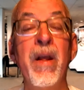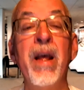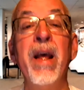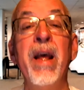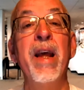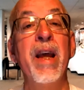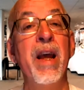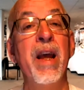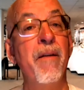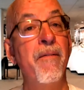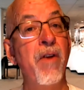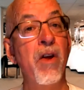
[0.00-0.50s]

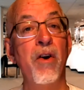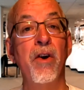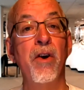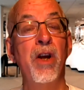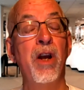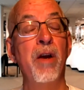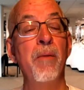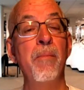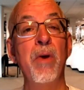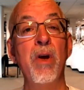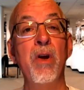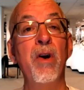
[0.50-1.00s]
If you're in a
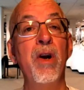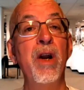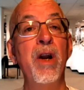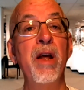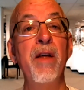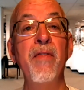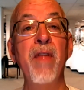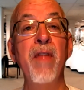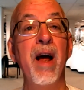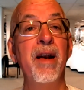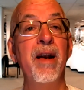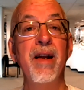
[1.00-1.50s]
community
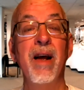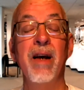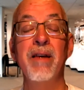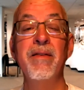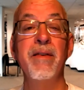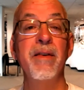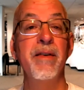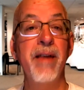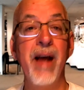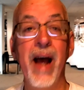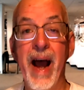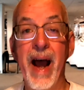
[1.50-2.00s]
that
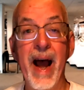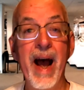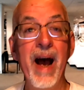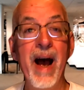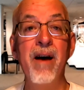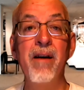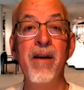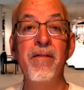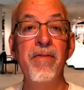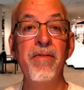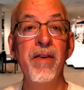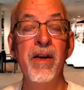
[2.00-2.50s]
doesn't
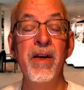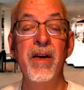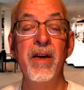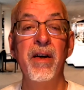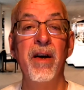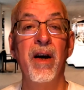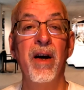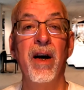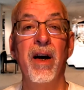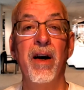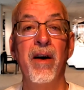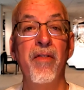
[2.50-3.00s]
have
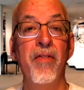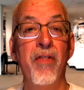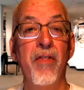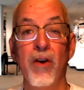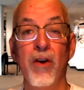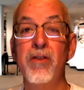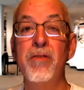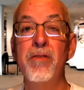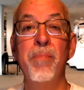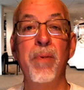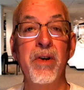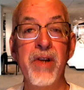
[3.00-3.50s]

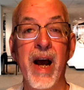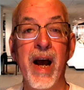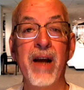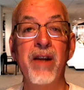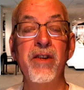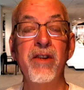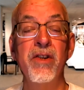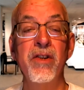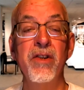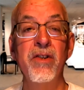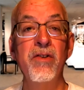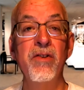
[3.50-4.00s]
those
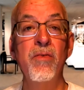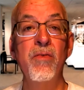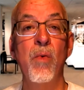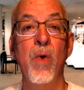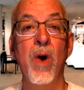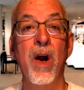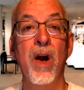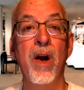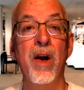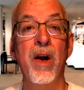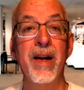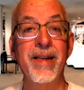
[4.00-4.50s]
protections
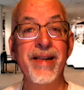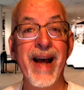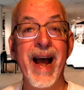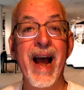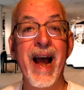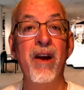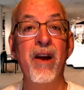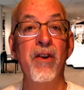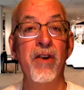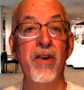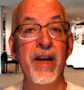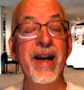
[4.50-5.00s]
where an
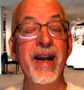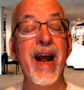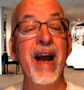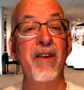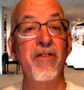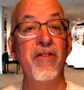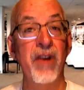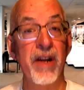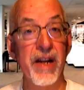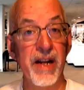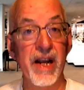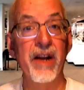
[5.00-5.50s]
attacker can
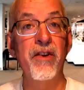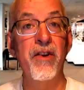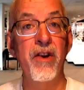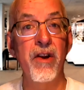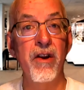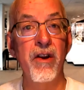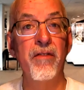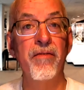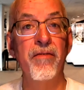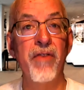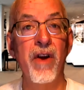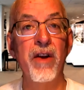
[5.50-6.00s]
actually get to
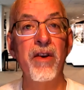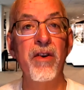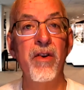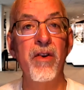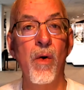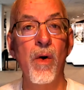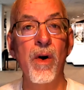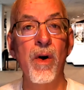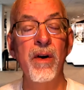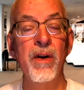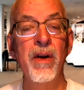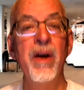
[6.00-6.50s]
your front
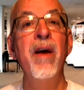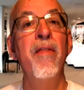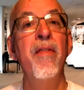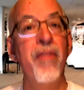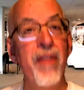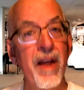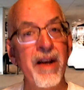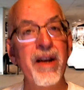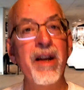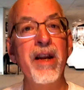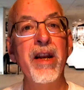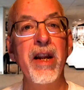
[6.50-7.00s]
door,
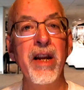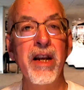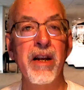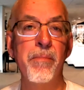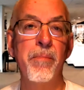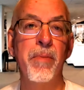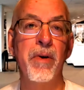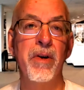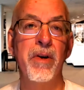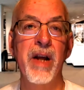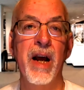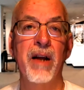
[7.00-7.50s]
then you need to
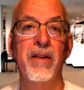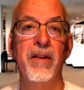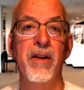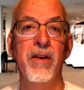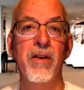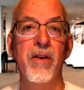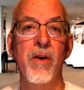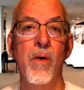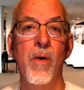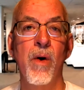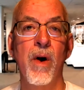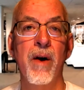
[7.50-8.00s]
protect the
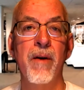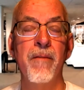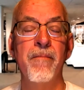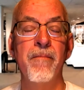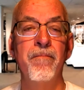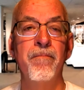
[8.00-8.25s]
door.